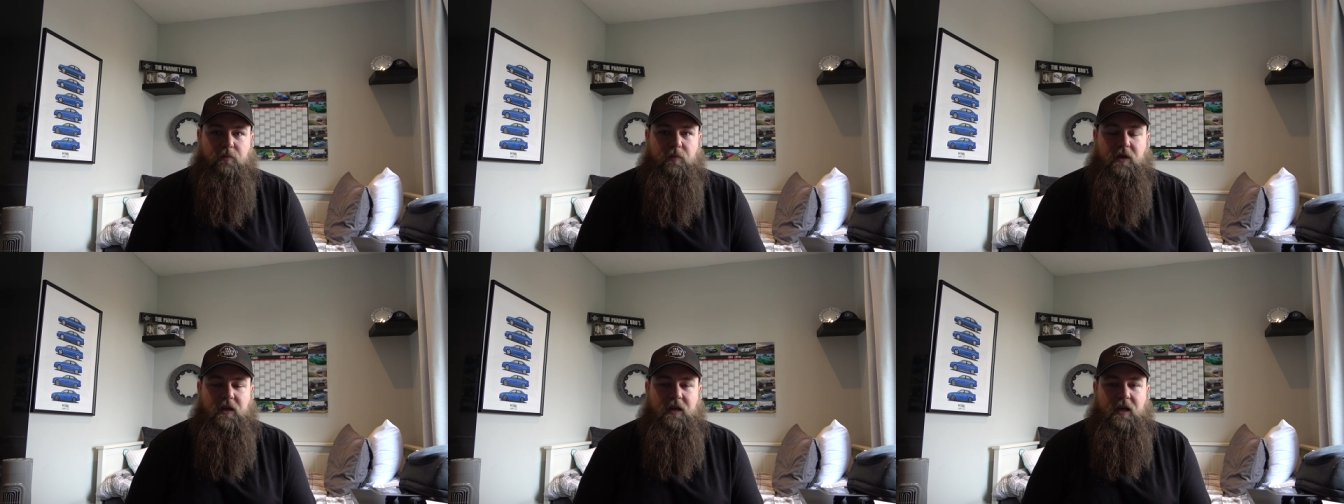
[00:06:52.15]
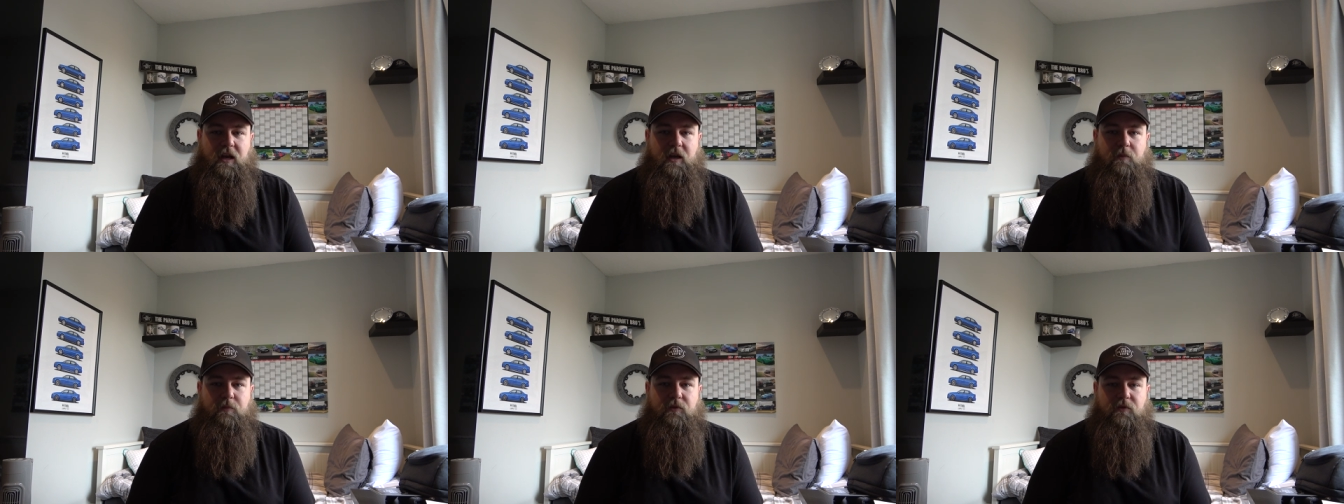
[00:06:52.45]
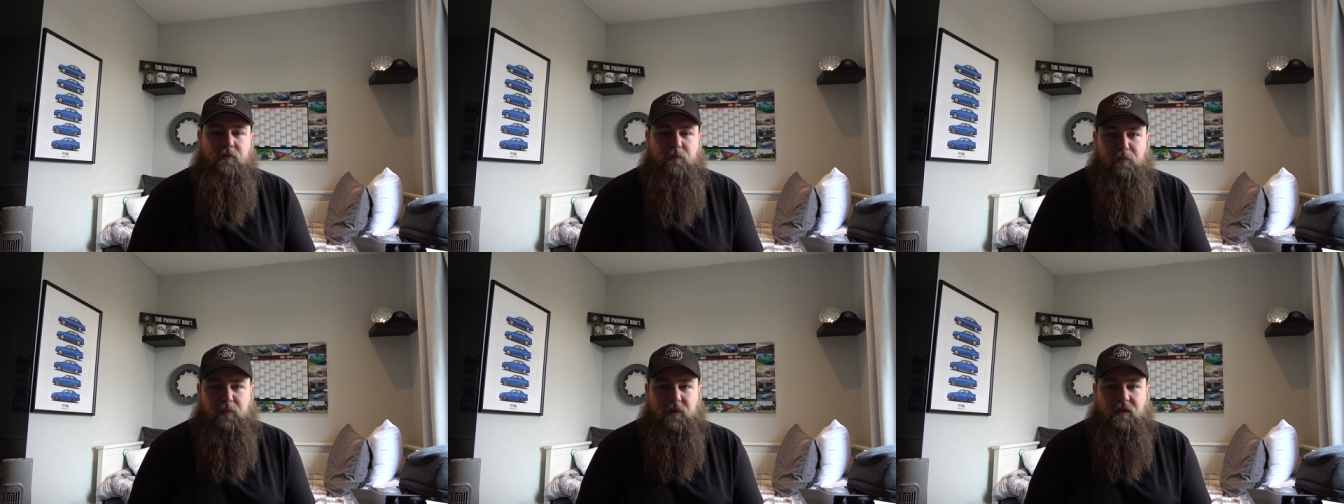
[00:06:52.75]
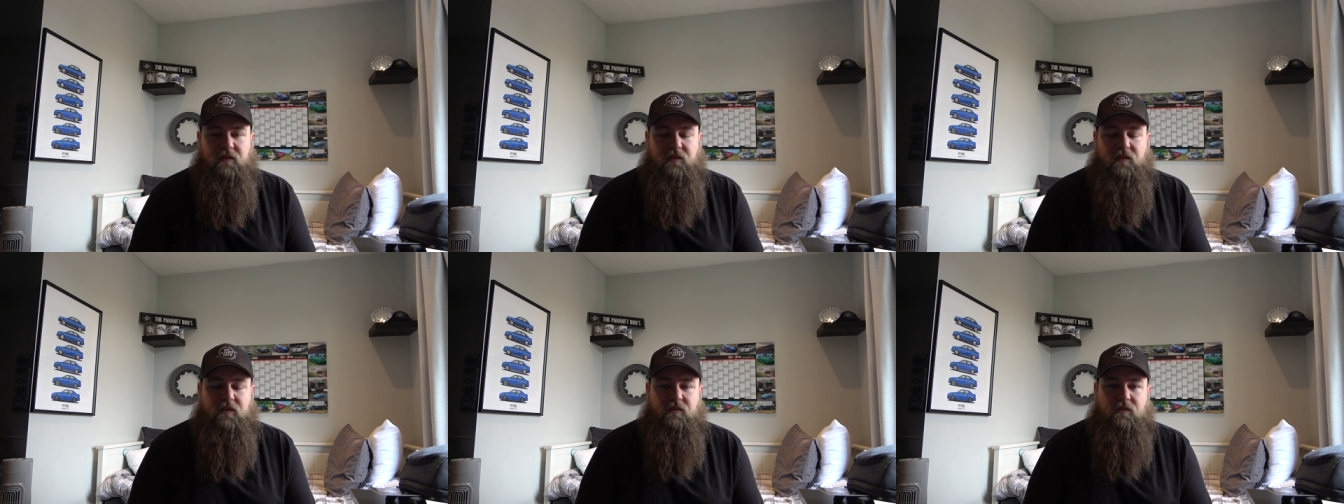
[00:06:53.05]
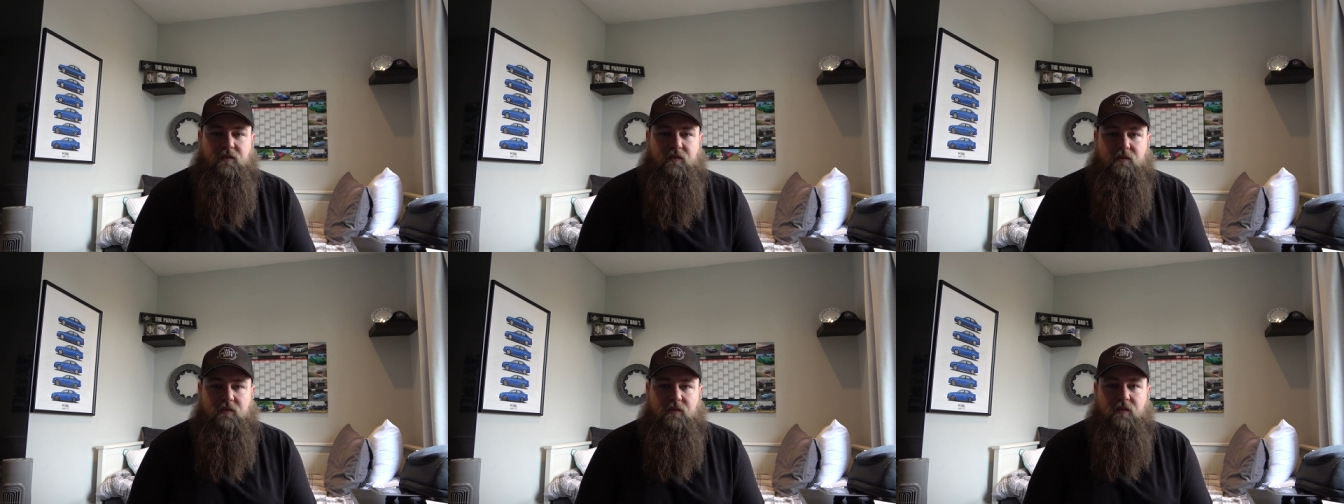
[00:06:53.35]
big calipers and big
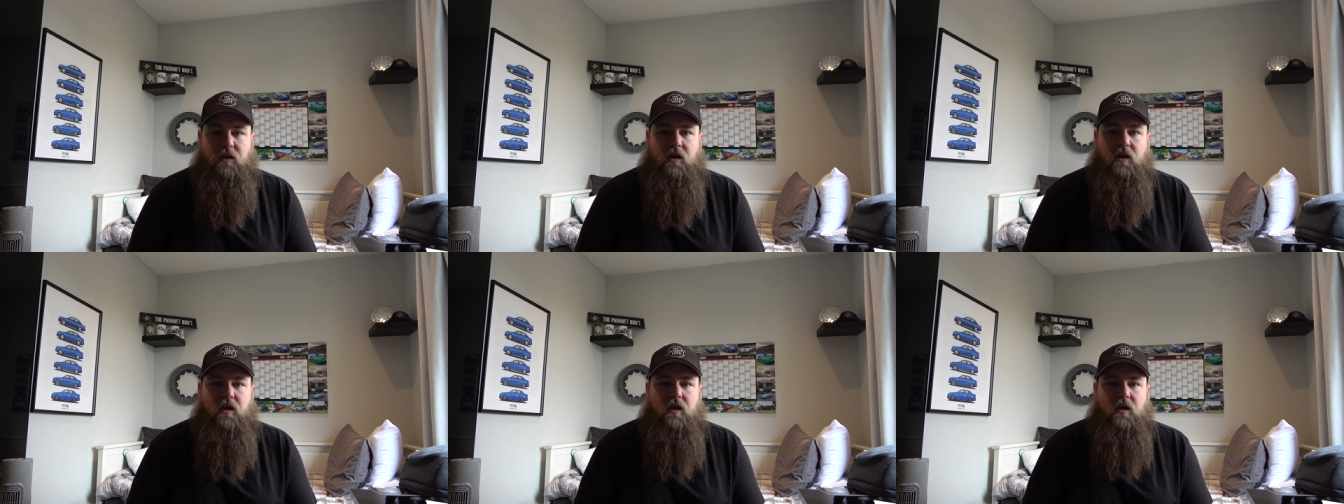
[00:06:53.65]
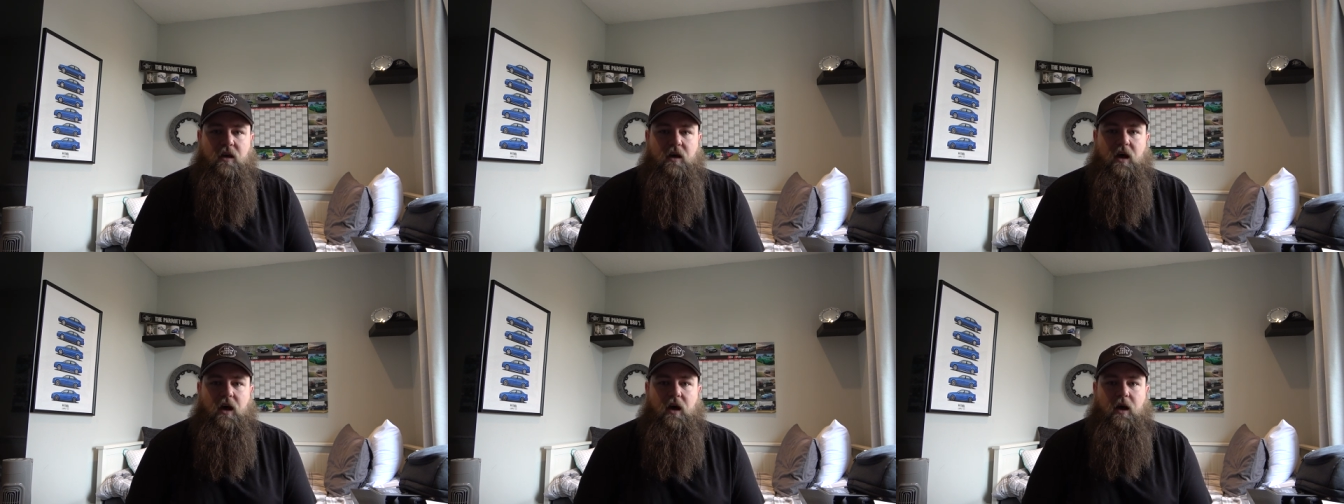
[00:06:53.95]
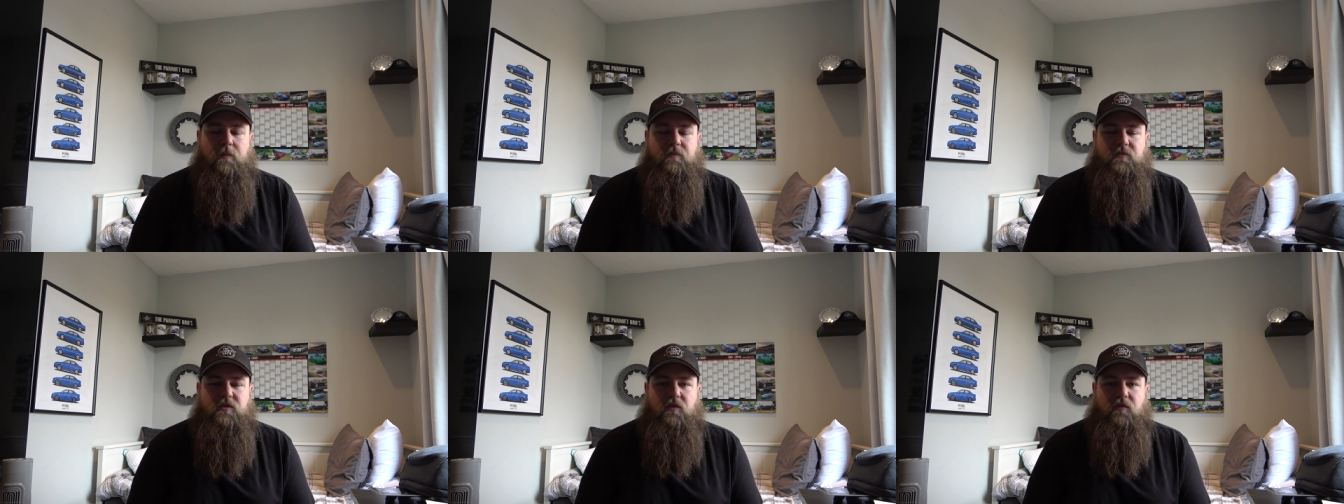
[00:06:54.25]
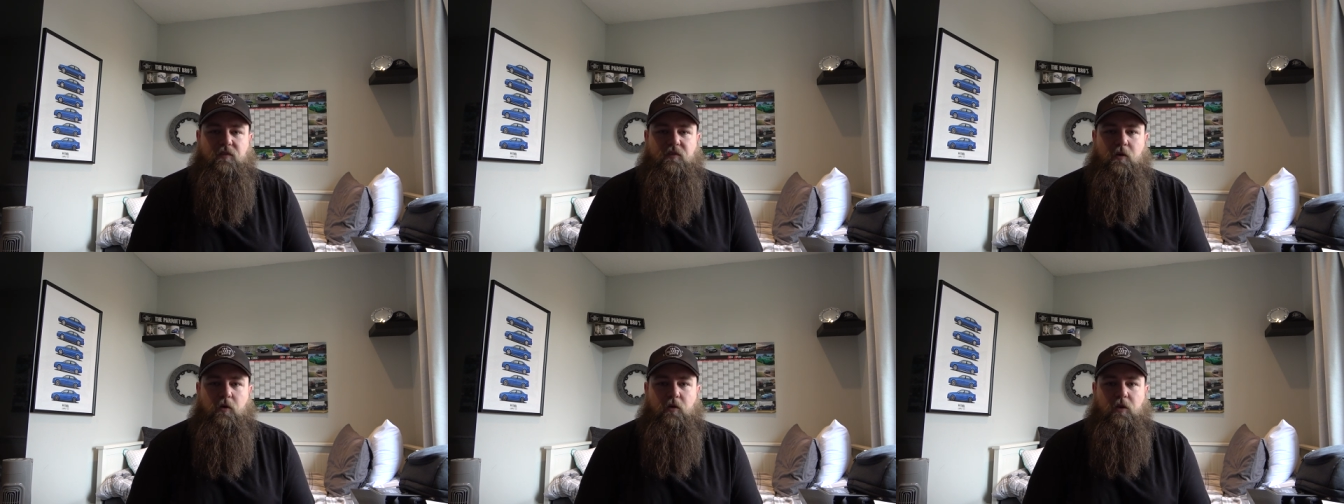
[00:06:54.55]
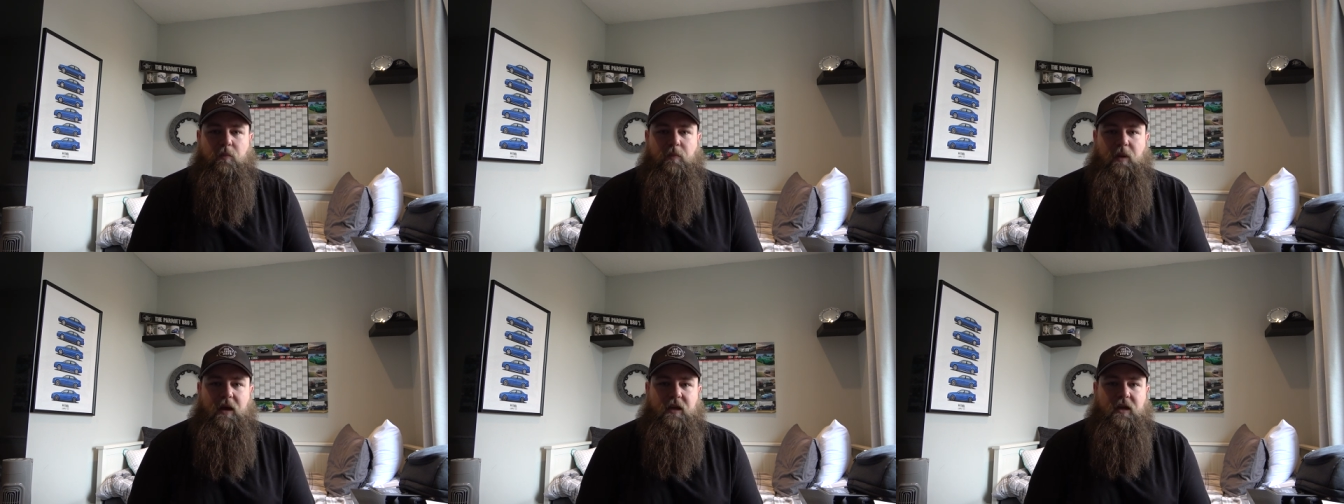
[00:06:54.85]
discs um, to fill
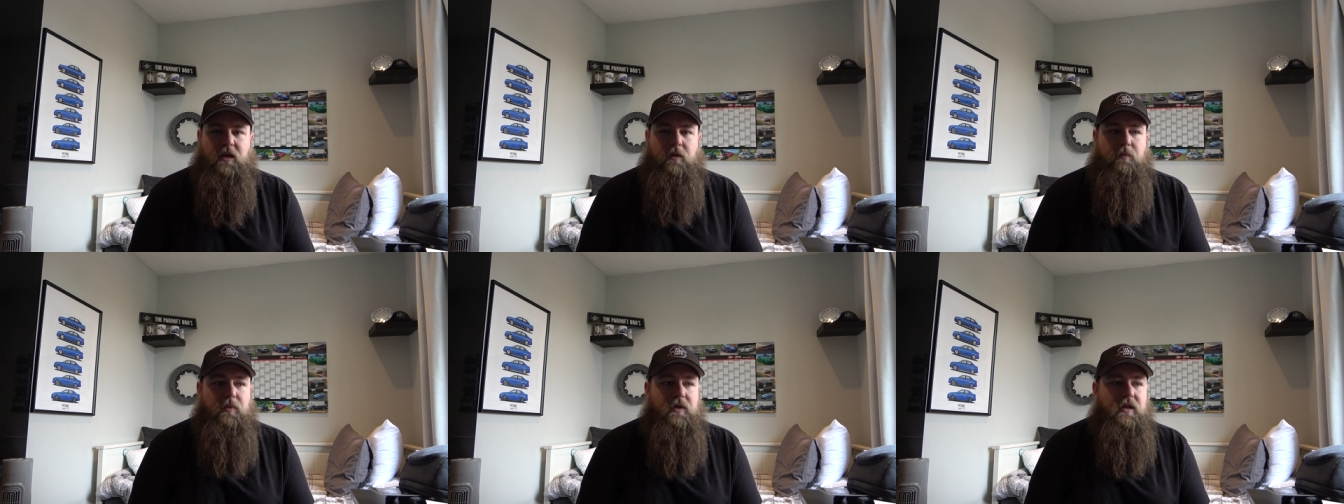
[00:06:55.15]
the back in.